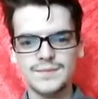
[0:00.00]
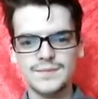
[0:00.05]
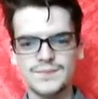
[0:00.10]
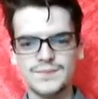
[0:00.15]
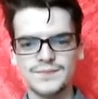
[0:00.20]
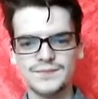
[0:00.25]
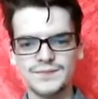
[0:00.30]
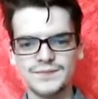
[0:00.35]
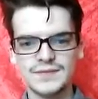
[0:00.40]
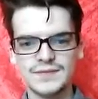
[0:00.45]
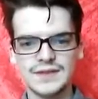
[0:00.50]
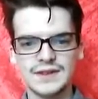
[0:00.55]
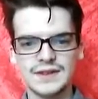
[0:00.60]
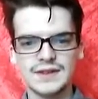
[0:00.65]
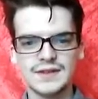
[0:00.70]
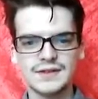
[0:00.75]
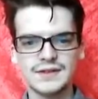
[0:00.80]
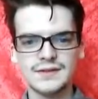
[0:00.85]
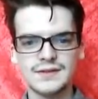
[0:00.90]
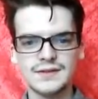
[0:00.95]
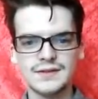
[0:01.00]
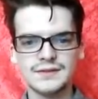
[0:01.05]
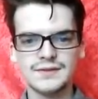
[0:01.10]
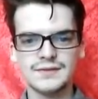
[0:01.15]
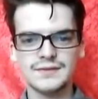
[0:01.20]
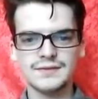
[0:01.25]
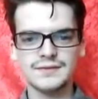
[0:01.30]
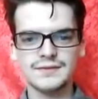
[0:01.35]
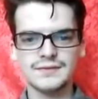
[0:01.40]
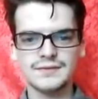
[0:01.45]

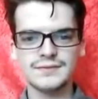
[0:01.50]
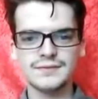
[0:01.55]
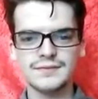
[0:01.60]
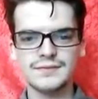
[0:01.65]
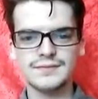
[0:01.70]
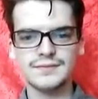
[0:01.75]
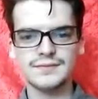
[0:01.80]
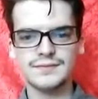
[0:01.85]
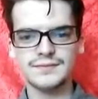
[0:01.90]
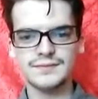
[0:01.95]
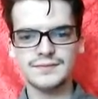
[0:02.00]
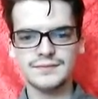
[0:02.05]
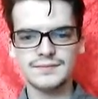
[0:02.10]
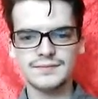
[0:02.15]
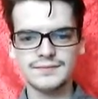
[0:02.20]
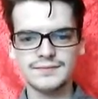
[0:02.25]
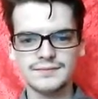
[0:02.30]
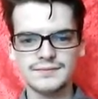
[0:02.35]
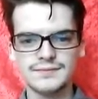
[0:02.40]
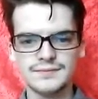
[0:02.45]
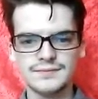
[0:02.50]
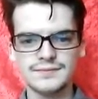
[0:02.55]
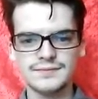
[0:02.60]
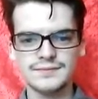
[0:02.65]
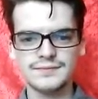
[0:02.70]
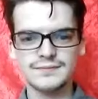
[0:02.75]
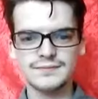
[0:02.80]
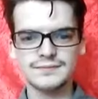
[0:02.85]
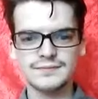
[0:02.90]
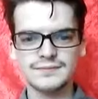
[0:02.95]

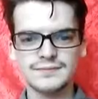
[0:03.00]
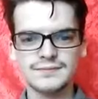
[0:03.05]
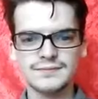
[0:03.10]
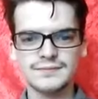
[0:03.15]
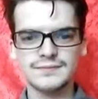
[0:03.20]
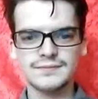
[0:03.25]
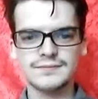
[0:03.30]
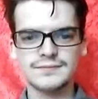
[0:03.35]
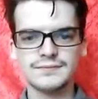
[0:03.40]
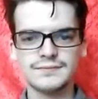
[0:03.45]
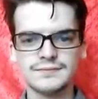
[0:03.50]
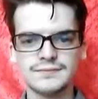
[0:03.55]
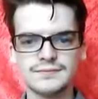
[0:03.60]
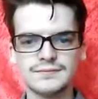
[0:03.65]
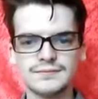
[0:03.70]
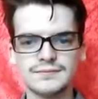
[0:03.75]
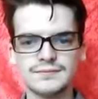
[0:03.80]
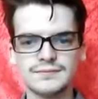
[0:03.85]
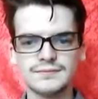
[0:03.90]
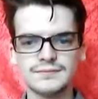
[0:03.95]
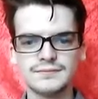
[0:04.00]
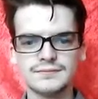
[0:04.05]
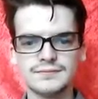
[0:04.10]
No one is speaking in this clip.